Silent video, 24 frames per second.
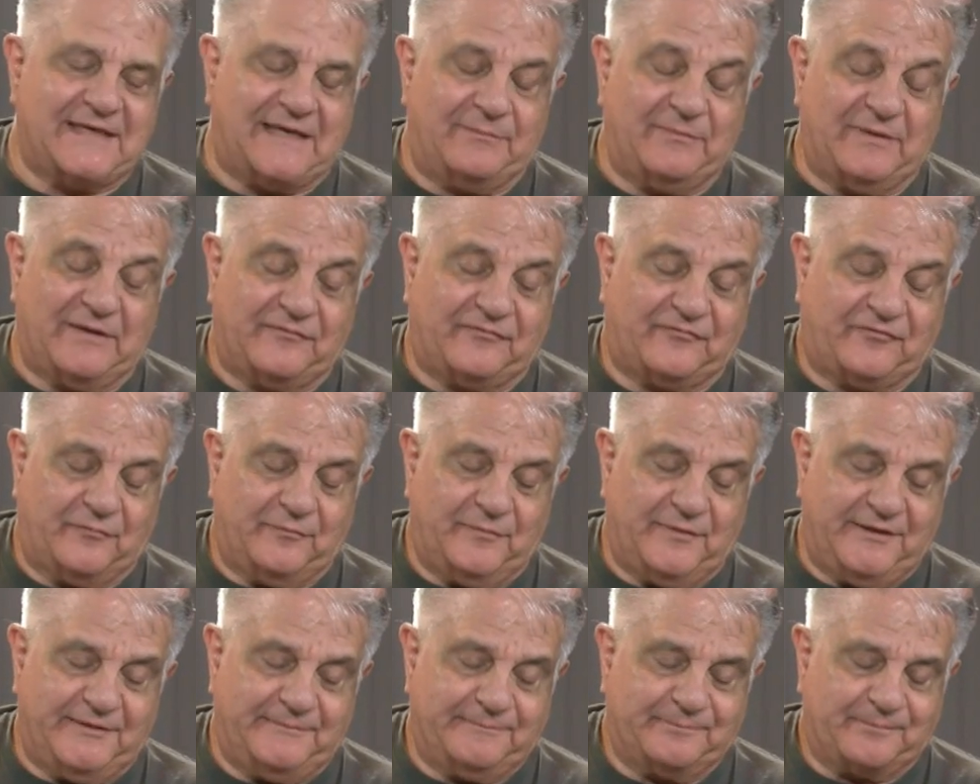comment for
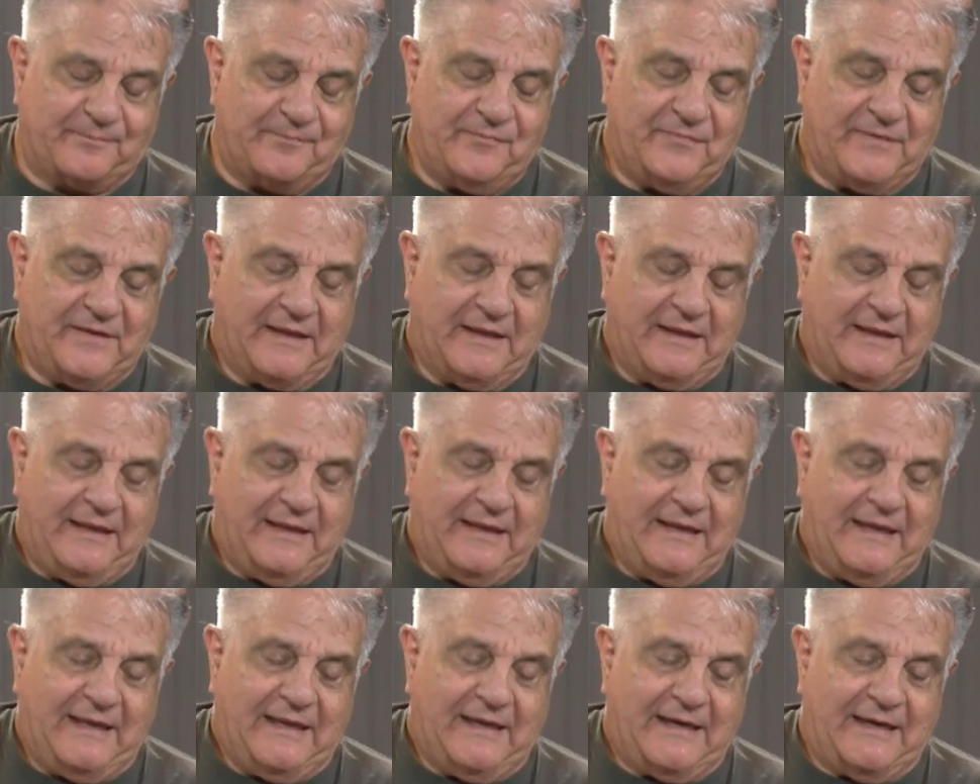me.
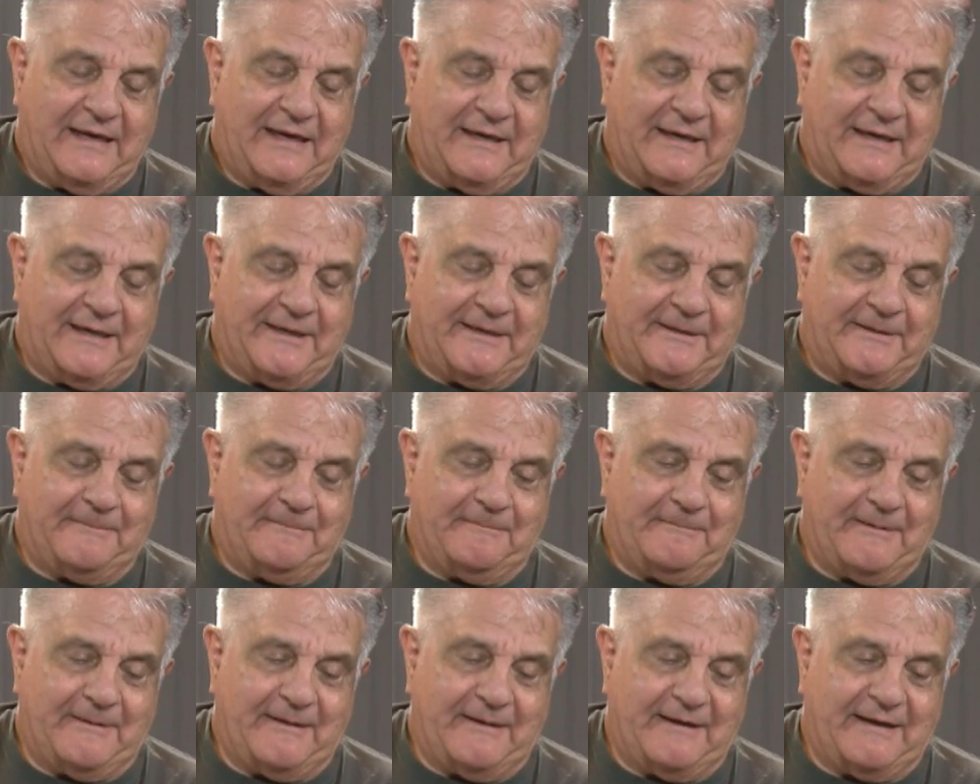Um,
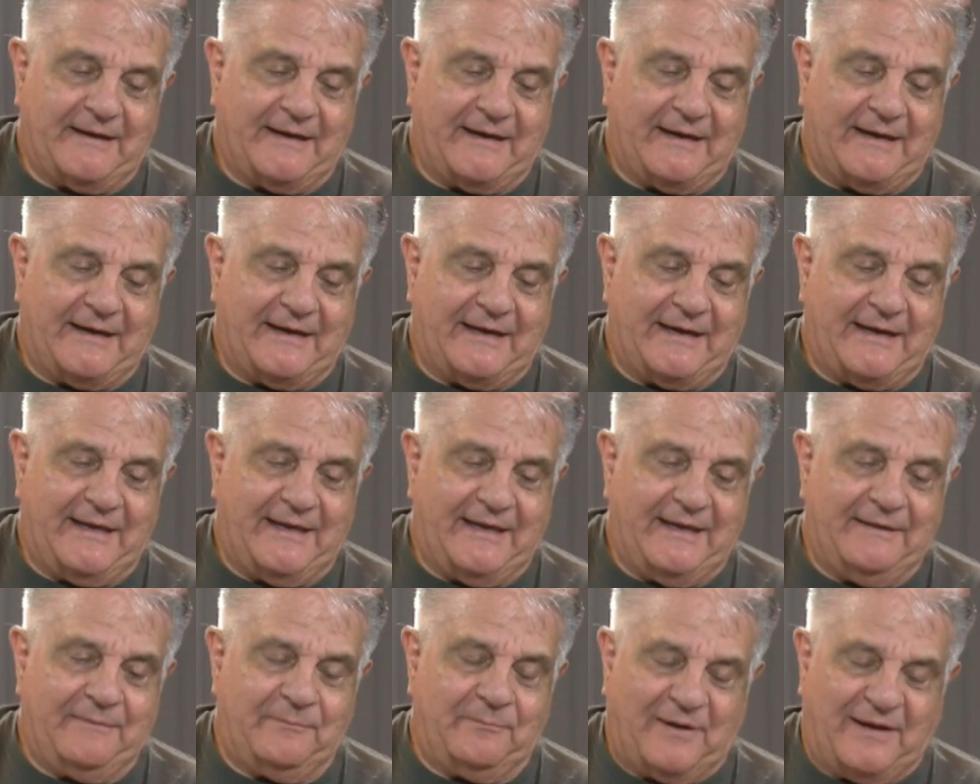
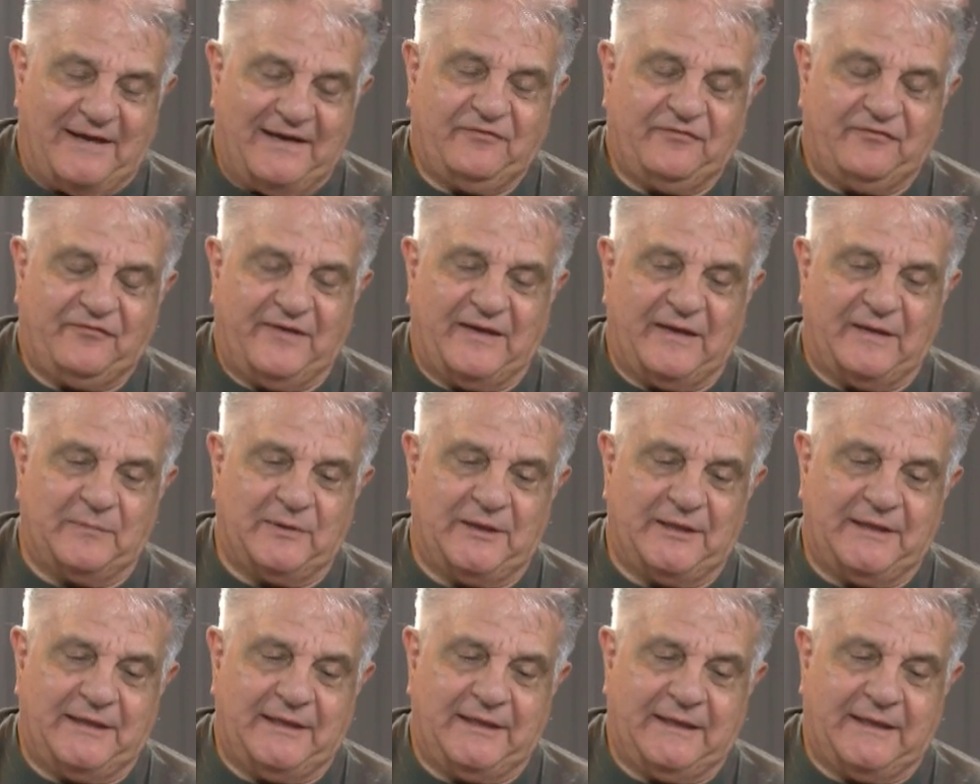in my
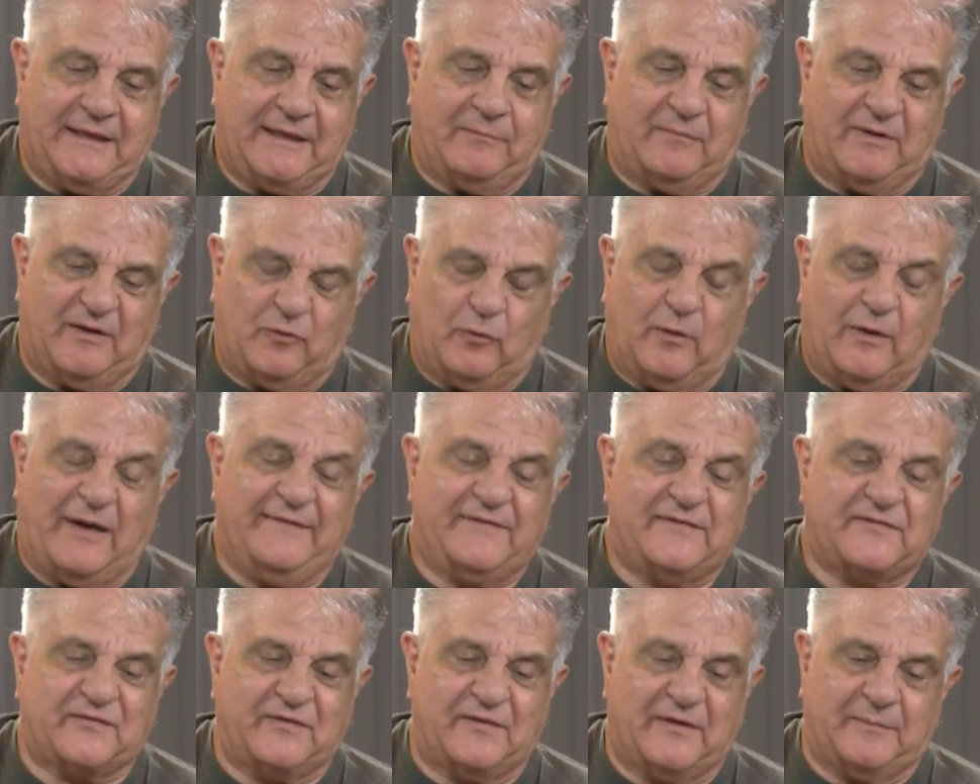family and my
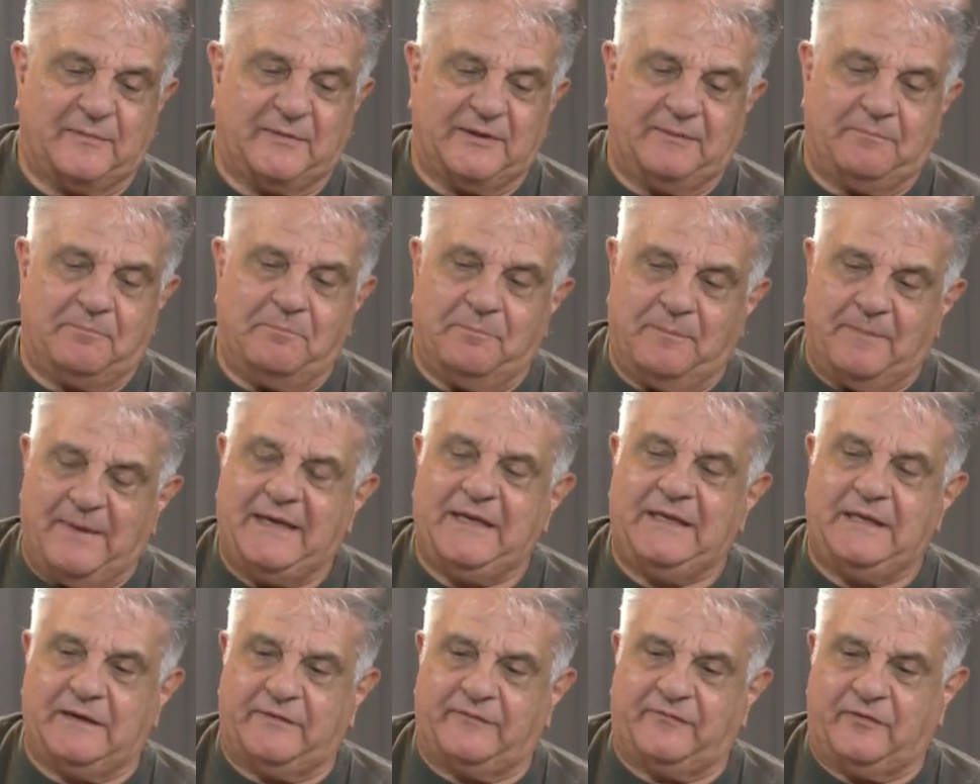wife's family,
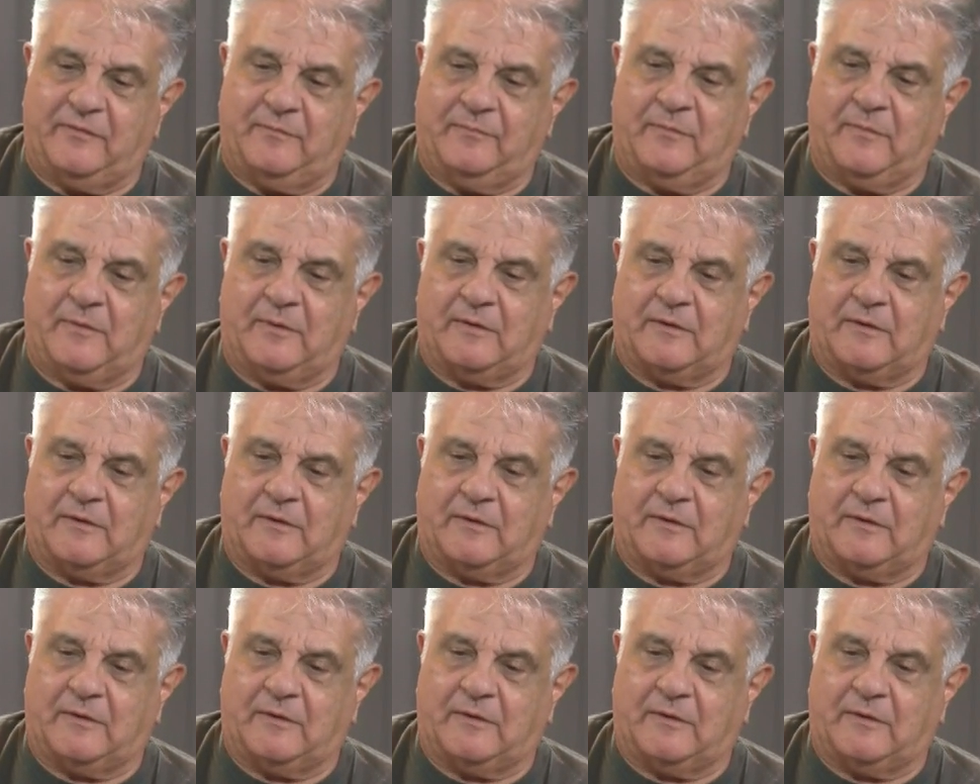many of them